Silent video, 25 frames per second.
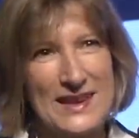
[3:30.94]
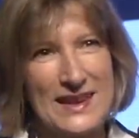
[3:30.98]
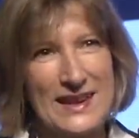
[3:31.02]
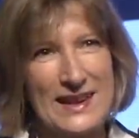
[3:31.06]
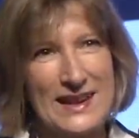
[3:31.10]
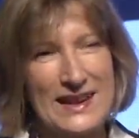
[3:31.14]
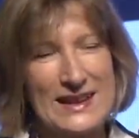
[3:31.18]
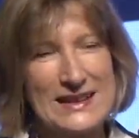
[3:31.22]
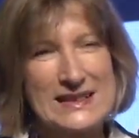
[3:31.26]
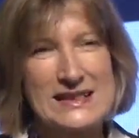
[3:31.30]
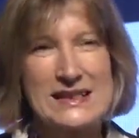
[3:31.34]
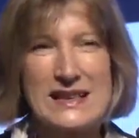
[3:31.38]

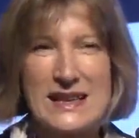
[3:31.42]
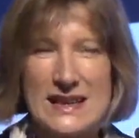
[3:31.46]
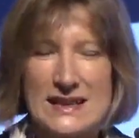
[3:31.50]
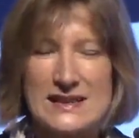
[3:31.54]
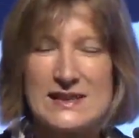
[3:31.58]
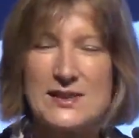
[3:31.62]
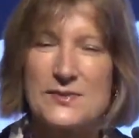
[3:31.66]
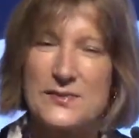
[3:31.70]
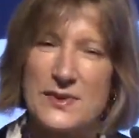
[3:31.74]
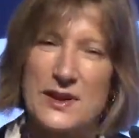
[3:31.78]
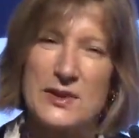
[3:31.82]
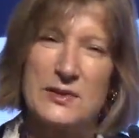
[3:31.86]
it's
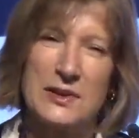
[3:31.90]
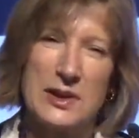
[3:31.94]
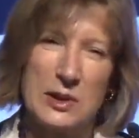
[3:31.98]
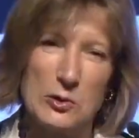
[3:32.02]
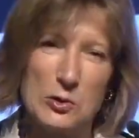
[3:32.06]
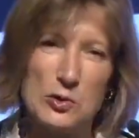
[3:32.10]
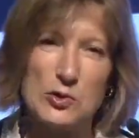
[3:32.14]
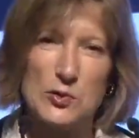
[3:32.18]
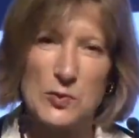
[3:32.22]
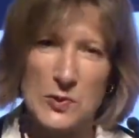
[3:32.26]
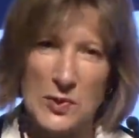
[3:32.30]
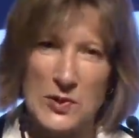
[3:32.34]
a very
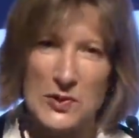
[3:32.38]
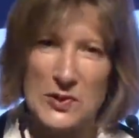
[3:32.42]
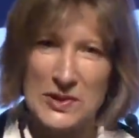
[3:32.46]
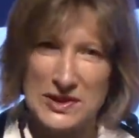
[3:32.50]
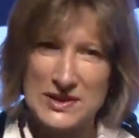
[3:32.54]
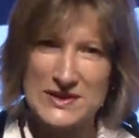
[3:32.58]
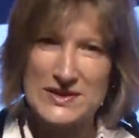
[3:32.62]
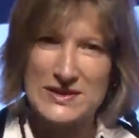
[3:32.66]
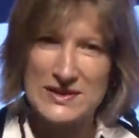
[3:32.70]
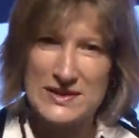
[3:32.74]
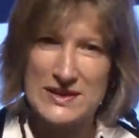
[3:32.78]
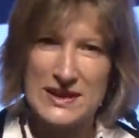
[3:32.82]
good
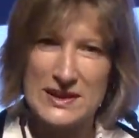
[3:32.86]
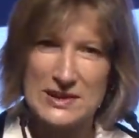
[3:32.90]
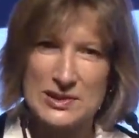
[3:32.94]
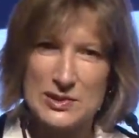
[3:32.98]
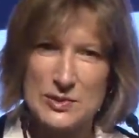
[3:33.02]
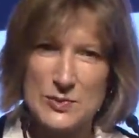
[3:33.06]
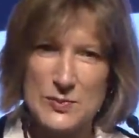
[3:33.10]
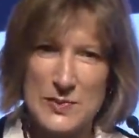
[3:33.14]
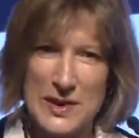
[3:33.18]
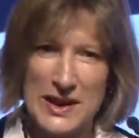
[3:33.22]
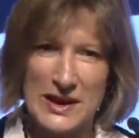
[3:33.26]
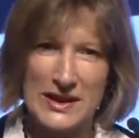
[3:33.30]
point that
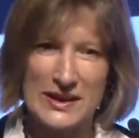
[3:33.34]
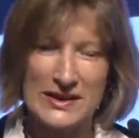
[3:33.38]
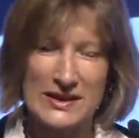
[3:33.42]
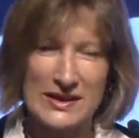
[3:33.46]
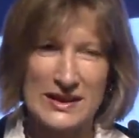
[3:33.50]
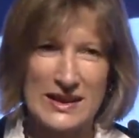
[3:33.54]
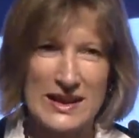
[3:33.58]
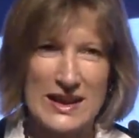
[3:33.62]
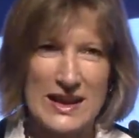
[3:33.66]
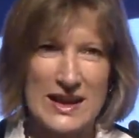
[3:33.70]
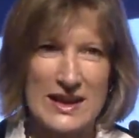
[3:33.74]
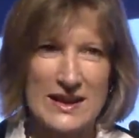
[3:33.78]
you made,
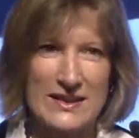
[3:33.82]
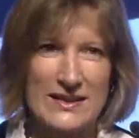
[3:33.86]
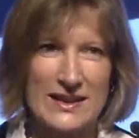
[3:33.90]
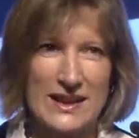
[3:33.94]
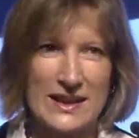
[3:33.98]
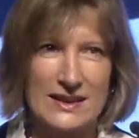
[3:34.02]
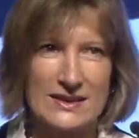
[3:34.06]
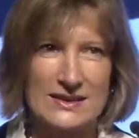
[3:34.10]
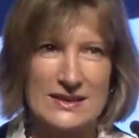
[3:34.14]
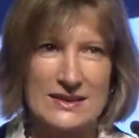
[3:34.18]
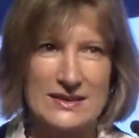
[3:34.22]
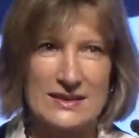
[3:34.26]

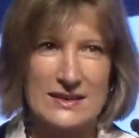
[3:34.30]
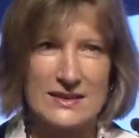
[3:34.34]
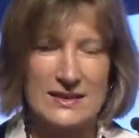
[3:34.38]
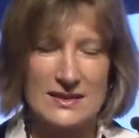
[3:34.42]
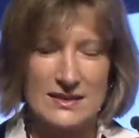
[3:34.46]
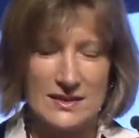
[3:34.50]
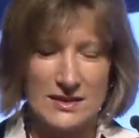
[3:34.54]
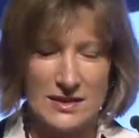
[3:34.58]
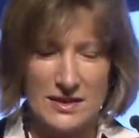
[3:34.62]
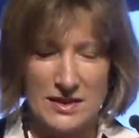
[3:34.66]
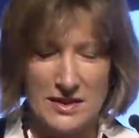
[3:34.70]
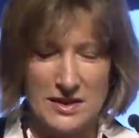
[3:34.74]
that
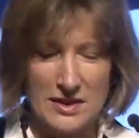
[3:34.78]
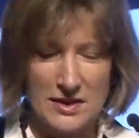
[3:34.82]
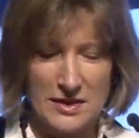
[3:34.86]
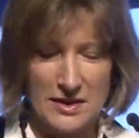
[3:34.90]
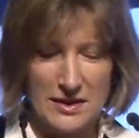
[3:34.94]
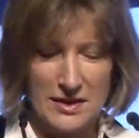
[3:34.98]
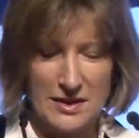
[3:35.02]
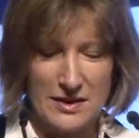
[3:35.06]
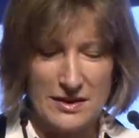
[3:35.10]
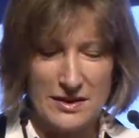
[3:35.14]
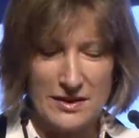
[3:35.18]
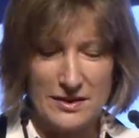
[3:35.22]

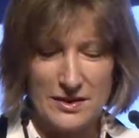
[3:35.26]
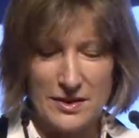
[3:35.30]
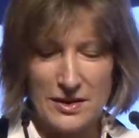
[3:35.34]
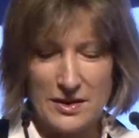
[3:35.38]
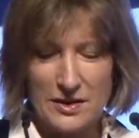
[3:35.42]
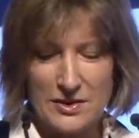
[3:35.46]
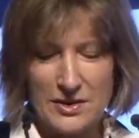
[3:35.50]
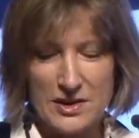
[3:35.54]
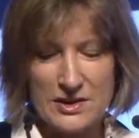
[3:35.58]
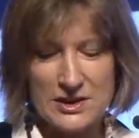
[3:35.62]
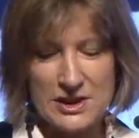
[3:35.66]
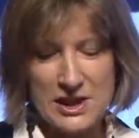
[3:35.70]

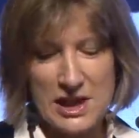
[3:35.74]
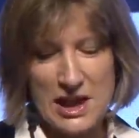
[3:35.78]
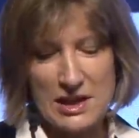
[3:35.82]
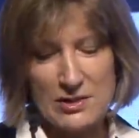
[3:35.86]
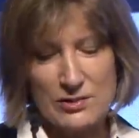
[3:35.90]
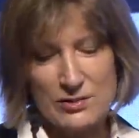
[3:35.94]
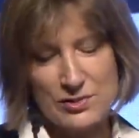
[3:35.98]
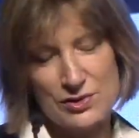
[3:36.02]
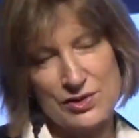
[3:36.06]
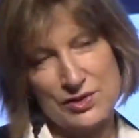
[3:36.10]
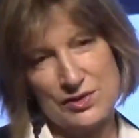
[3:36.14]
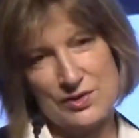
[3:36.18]
the
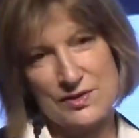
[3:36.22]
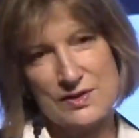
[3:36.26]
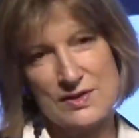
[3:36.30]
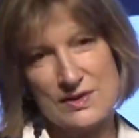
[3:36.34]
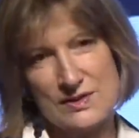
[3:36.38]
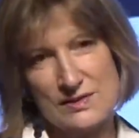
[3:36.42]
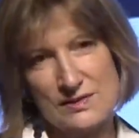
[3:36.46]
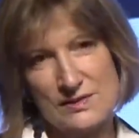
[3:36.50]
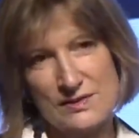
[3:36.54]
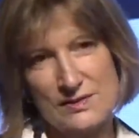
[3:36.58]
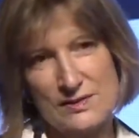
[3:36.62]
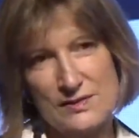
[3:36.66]

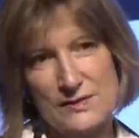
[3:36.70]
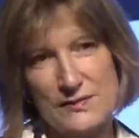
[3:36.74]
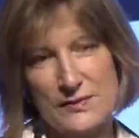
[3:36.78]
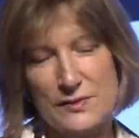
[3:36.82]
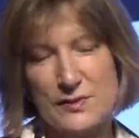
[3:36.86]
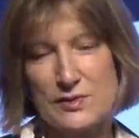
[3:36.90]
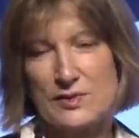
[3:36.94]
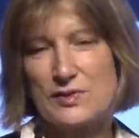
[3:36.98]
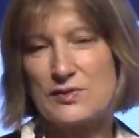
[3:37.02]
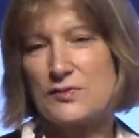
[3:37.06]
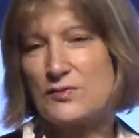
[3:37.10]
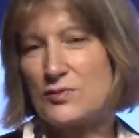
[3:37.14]
challenges,
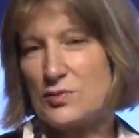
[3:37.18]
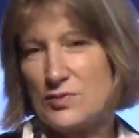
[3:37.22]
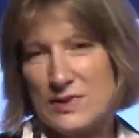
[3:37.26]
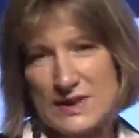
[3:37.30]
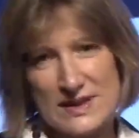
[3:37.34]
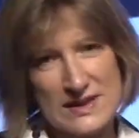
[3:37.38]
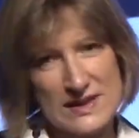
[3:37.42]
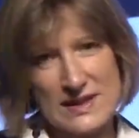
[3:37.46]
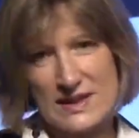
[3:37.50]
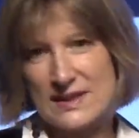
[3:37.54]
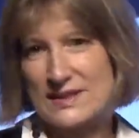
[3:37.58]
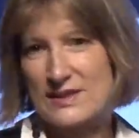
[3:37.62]
first of all,
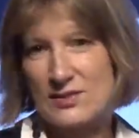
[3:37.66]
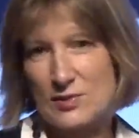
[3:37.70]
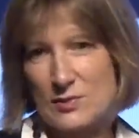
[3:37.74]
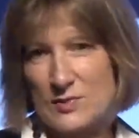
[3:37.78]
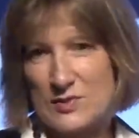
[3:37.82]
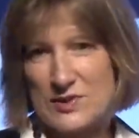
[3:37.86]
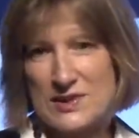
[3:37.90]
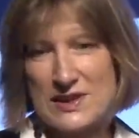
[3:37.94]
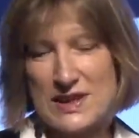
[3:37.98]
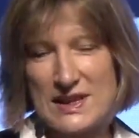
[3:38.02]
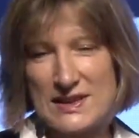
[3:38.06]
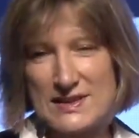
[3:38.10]
is
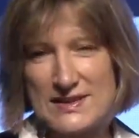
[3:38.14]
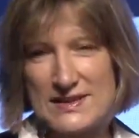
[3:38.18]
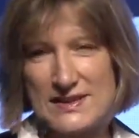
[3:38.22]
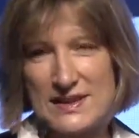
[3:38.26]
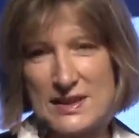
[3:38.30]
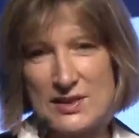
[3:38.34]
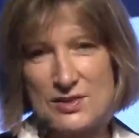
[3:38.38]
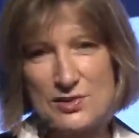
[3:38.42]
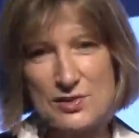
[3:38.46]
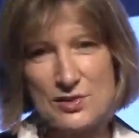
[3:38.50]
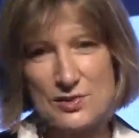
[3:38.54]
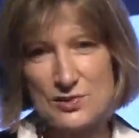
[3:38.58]

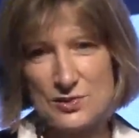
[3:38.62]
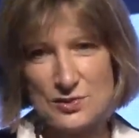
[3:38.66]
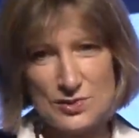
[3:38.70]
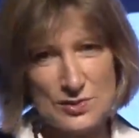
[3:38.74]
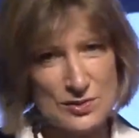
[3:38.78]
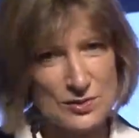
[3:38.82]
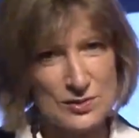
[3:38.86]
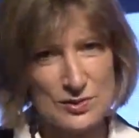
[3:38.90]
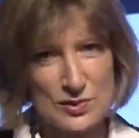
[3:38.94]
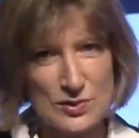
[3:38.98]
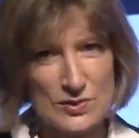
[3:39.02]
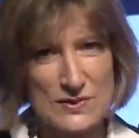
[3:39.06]
commercialization,
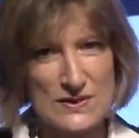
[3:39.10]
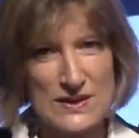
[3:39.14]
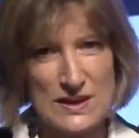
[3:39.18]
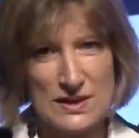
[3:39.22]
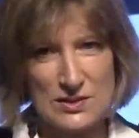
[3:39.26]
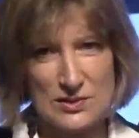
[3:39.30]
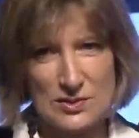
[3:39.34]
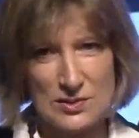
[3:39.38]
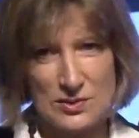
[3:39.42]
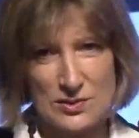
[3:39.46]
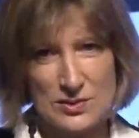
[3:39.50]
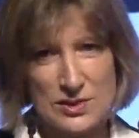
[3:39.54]
not
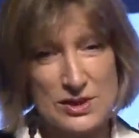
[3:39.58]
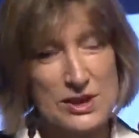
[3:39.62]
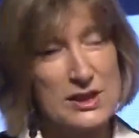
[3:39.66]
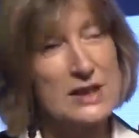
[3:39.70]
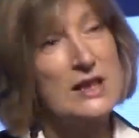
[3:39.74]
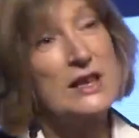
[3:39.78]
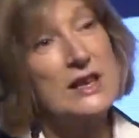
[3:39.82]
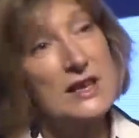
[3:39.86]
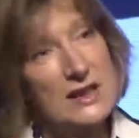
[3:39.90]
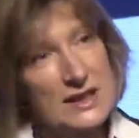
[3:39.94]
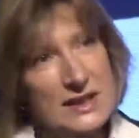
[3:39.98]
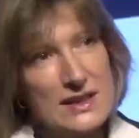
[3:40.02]

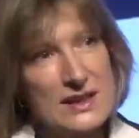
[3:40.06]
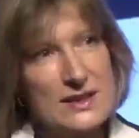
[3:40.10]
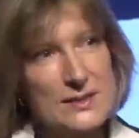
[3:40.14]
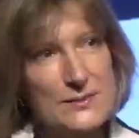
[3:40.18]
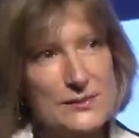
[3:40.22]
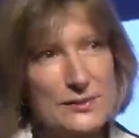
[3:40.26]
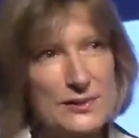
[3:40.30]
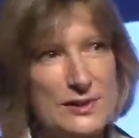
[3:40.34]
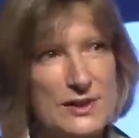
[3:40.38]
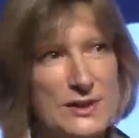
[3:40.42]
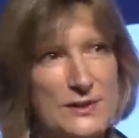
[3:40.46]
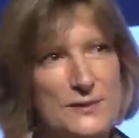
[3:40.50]
technology,
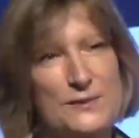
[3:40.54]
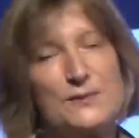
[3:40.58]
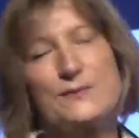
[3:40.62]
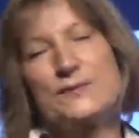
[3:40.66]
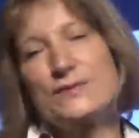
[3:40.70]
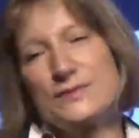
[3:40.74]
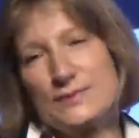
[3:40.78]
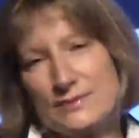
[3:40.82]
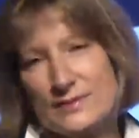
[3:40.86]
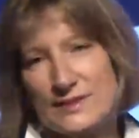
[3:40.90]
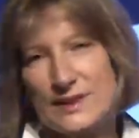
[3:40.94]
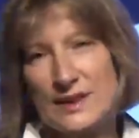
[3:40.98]
even
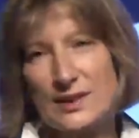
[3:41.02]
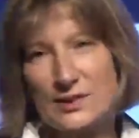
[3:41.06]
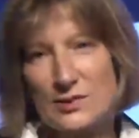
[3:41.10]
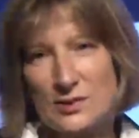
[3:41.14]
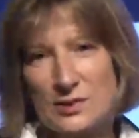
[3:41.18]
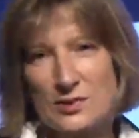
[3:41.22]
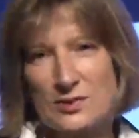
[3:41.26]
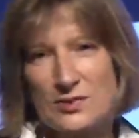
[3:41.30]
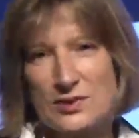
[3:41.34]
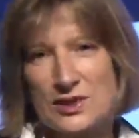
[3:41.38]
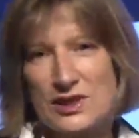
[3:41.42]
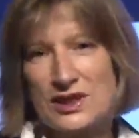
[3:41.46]
if
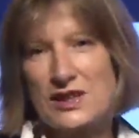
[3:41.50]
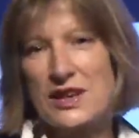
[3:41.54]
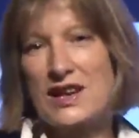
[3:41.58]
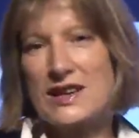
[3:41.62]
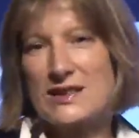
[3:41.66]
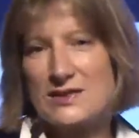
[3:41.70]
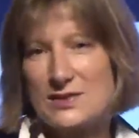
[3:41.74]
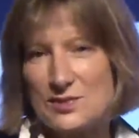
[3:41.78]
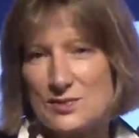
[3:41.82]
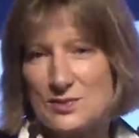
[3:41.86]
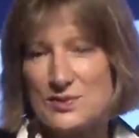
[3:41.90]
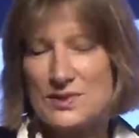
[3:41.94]
technology
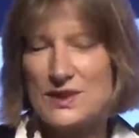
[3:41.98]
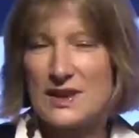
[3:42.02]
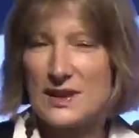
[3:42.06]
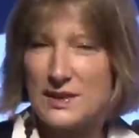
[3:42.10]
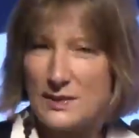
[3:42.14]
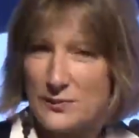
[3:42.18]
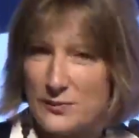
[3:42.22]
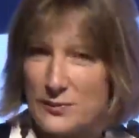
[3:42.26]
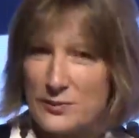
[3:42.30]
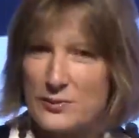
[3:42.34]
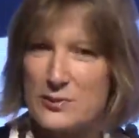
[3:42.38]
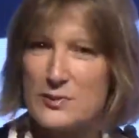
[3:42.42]
has to
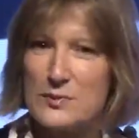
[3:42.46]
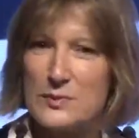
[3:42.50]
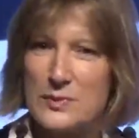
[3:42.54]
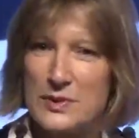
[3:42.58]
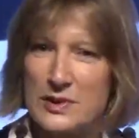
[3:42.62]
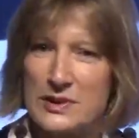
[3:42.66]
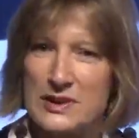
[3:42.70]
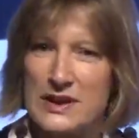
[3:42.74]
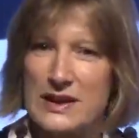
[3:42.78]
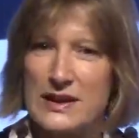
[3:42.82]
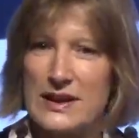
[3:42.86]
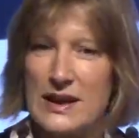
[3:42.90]
deliver,
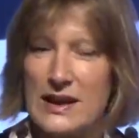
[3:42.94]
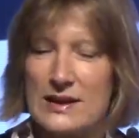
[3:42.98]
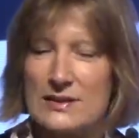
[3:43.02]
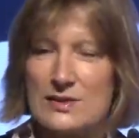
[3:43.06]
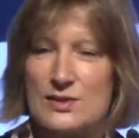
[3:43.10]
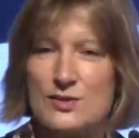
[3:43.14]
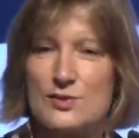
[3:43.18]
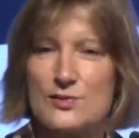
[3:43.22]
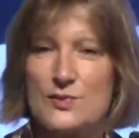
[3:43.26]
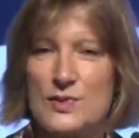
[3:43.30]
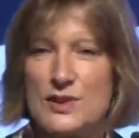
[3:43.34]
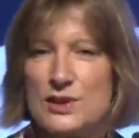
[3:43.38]
but it has
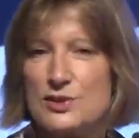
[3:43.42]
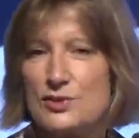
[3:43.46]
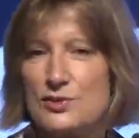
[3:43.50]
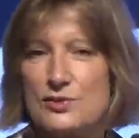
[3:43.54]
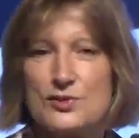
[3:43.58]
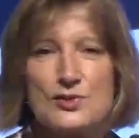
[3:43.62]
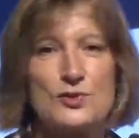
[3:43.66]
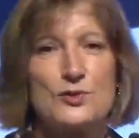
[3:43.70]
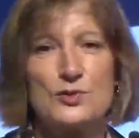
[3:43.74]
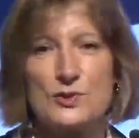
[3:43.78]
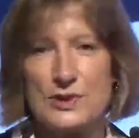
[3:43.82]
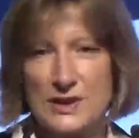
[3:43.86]
to be
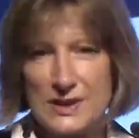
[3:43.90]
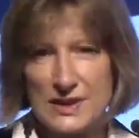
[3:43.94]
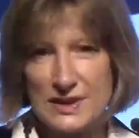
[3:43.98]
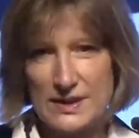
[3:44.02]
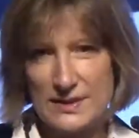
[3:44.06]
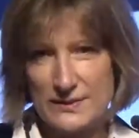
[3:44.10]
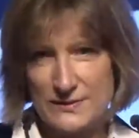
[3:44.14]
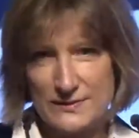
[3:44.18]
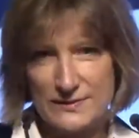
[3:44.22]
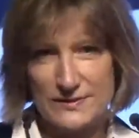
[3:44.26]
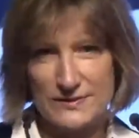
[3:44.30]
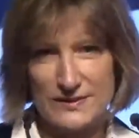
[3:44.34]
just good
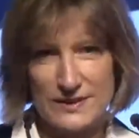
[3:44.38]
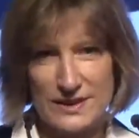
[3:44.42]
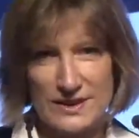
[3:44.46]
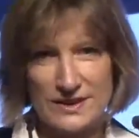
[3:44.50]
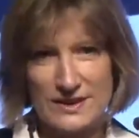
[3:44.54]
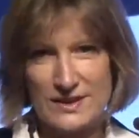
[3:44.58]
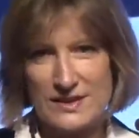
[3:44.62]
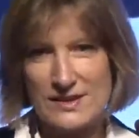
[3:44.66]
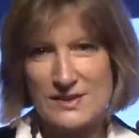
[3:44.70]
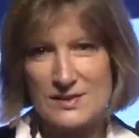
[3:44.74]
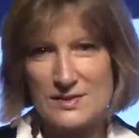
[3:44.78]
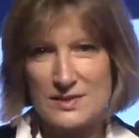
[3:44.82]
enough. It
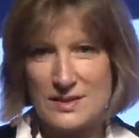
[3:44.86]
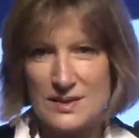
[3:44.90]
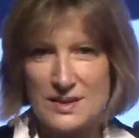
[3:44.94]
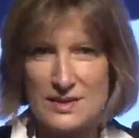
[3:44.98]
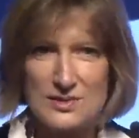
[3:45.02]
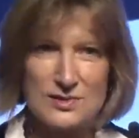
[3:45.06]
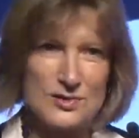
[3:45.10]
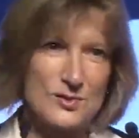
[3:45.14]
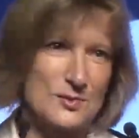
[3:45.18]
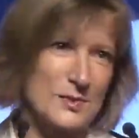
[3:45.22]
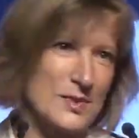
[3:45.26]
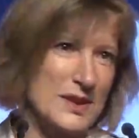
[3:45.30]
doesn't need
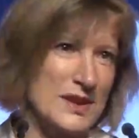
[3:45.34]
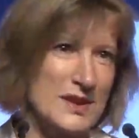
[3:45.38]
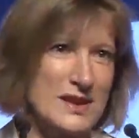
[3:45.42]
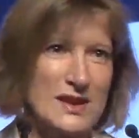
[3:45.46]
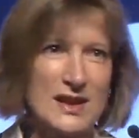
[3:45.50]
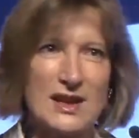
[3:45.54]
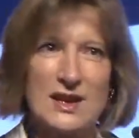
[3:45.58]
to be